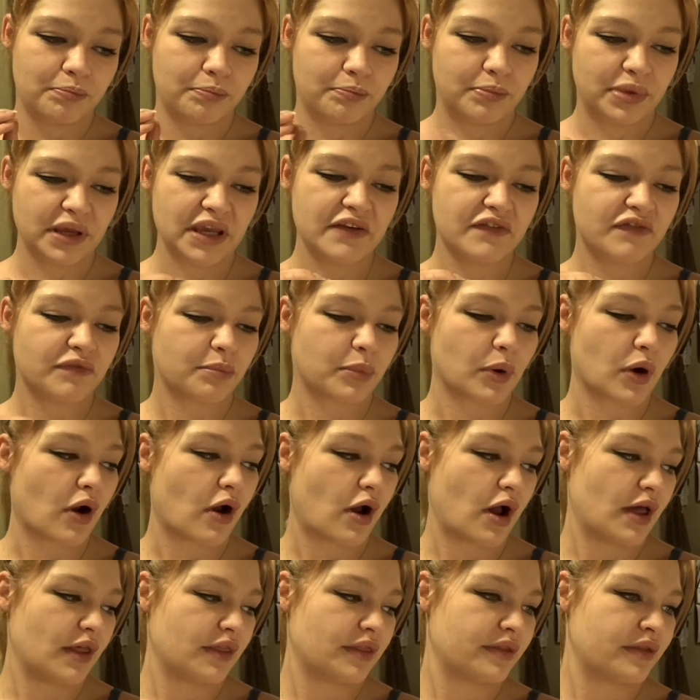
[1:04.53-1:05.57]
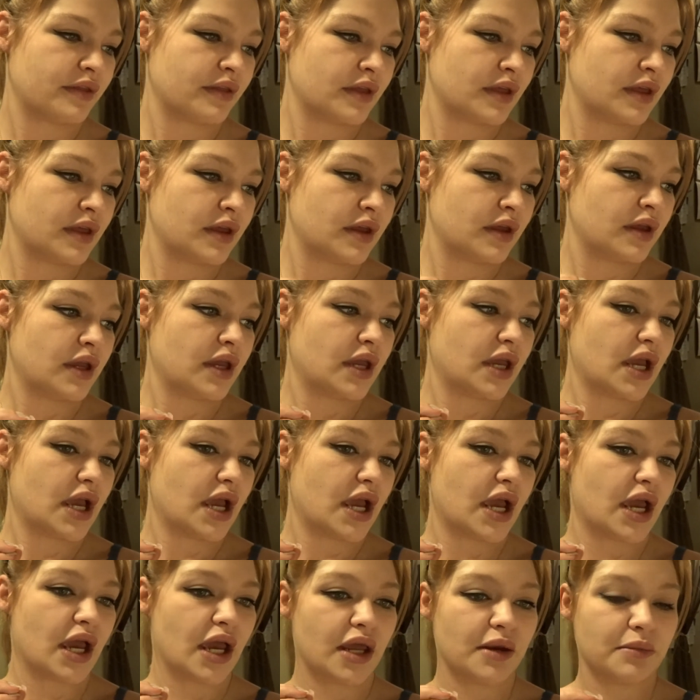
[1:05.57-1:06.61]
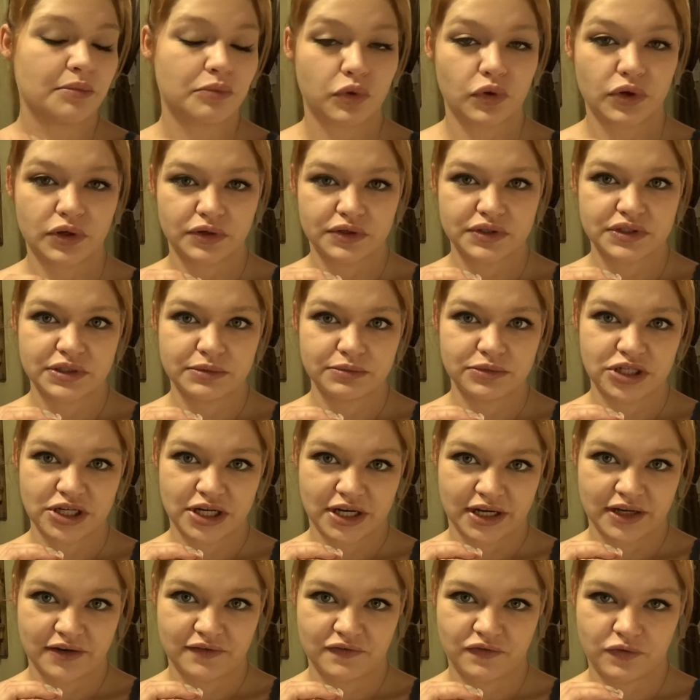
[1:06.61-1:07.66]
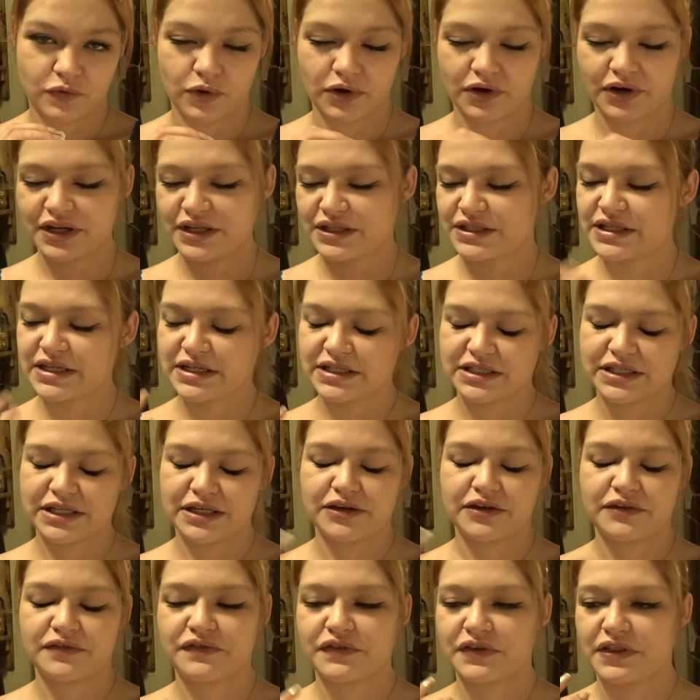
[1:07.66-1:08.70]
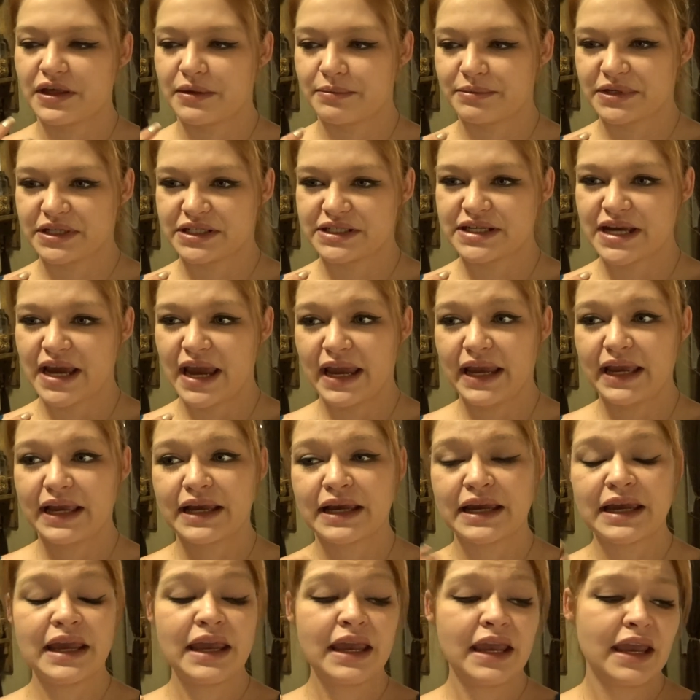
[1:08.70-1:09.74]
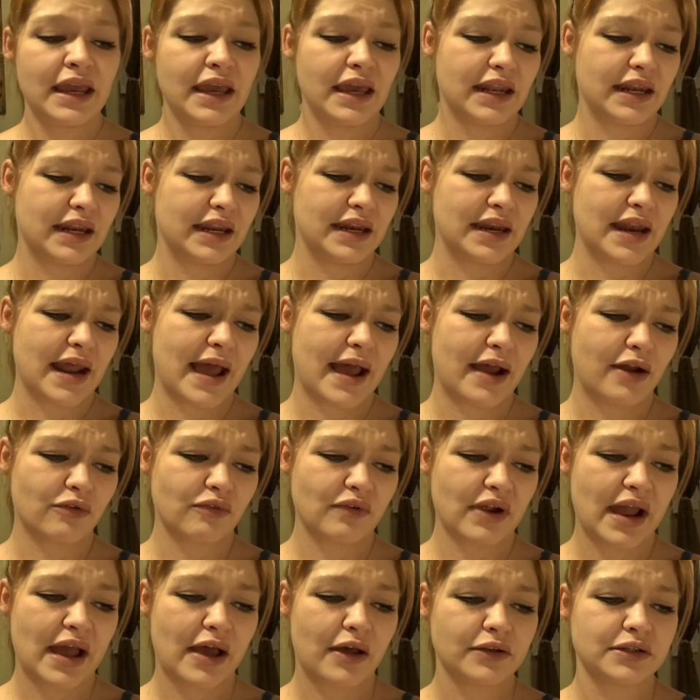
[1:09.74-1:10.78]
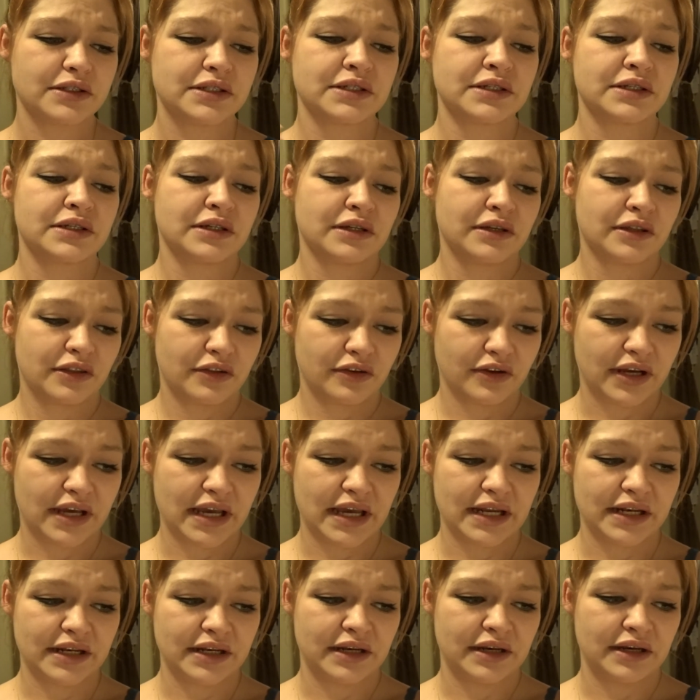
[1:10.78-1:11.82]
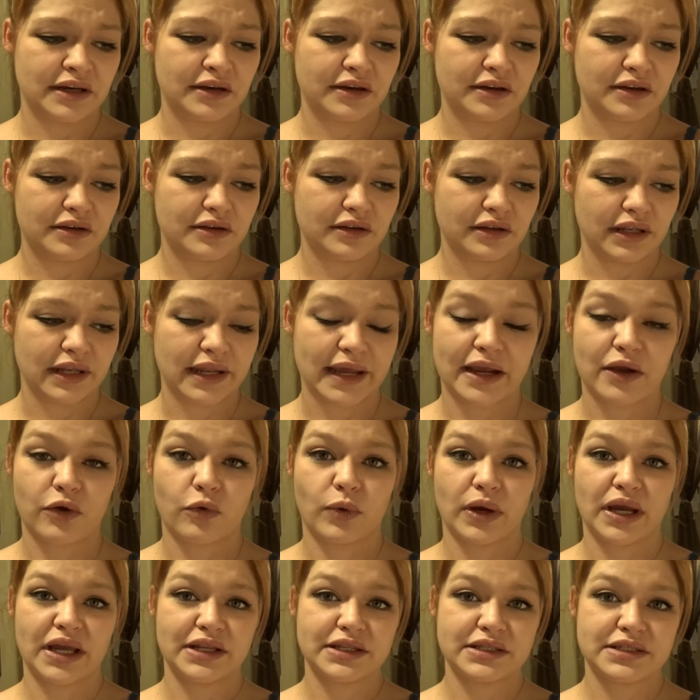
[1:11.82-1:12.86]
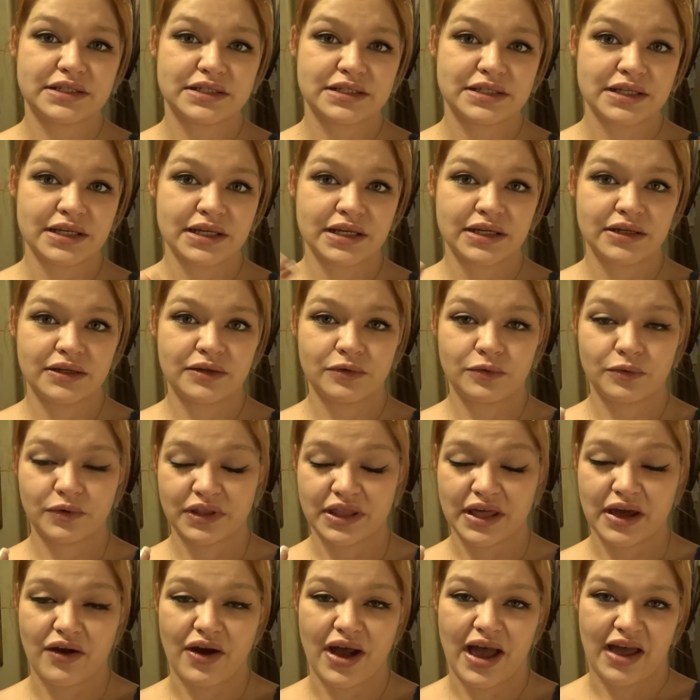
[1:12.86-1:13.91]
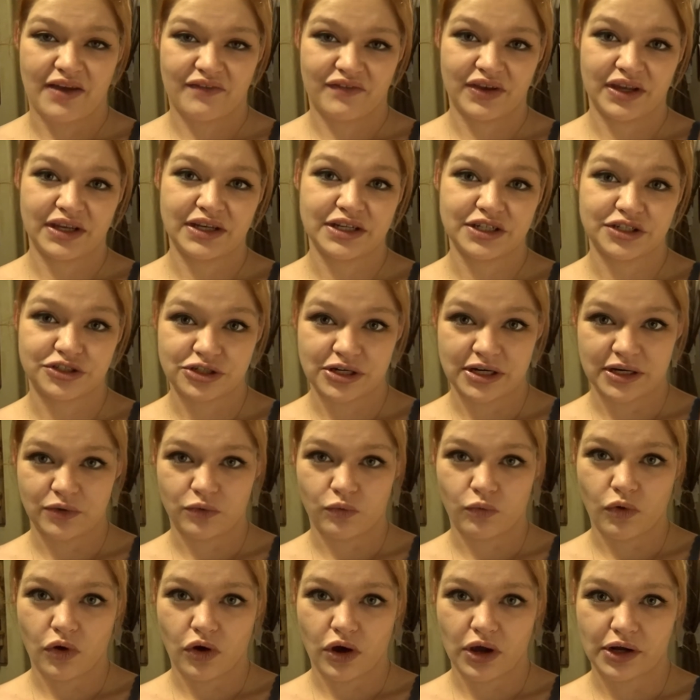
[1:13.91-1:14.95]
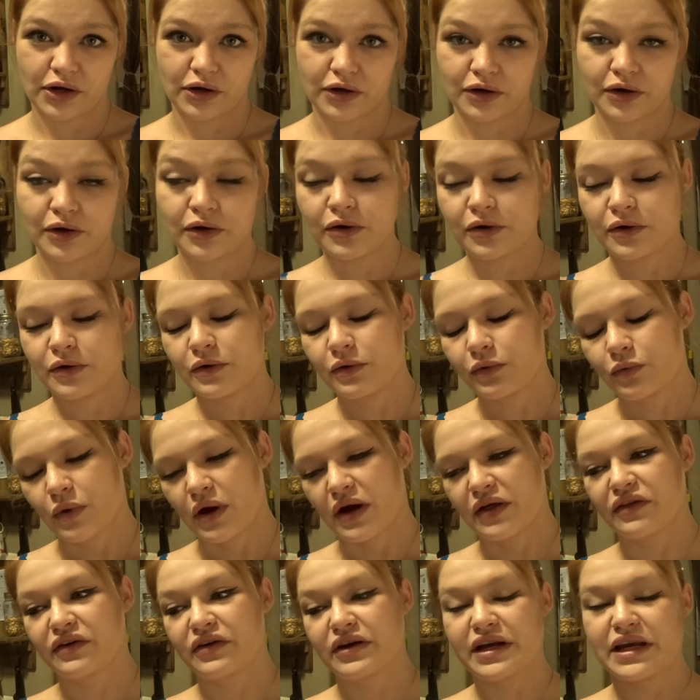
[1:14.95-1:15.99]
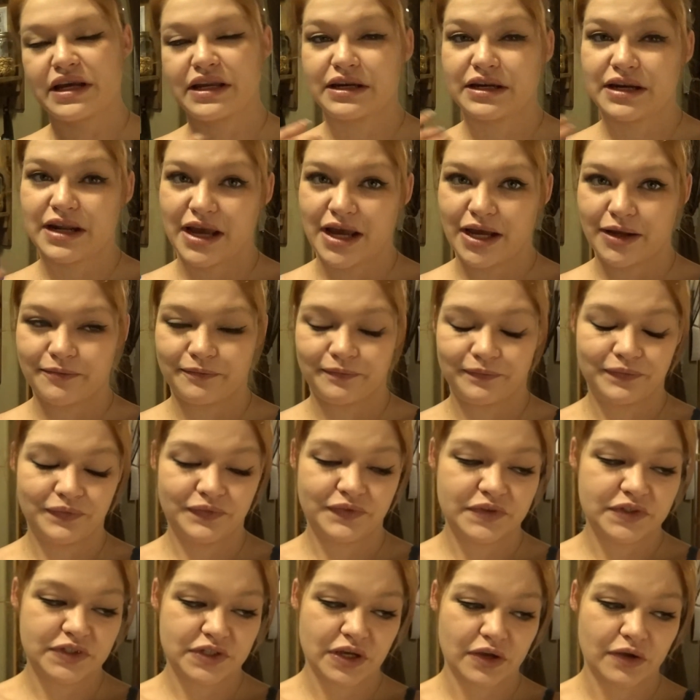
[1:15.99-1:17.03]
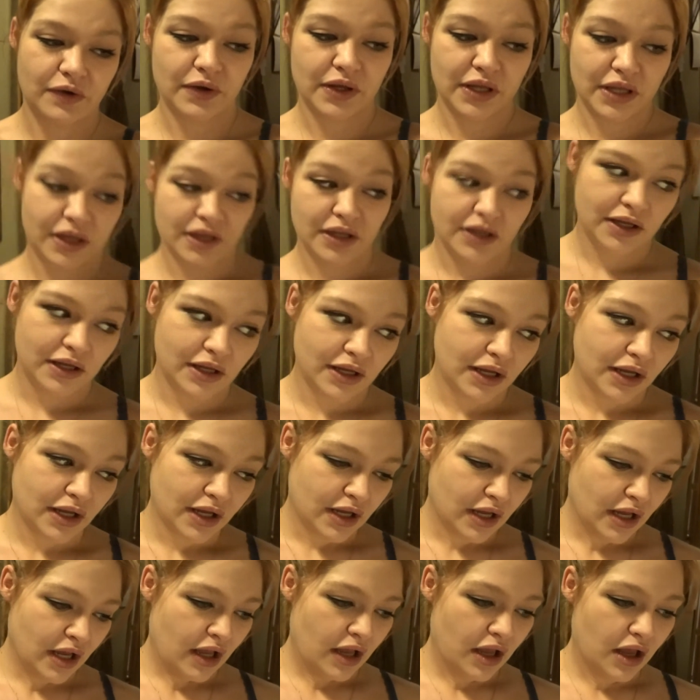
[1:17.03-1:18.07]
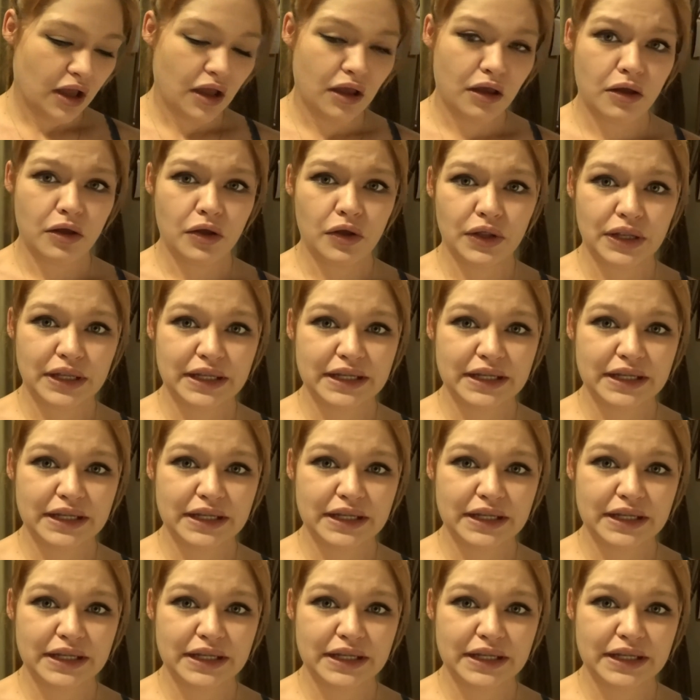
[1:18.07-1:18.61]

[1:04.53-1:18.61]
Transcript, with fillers: beef broth and boil some chicken for it. It's easier for them to take and in that route they're getting liquids without having to drink water while they're eating that. So oh,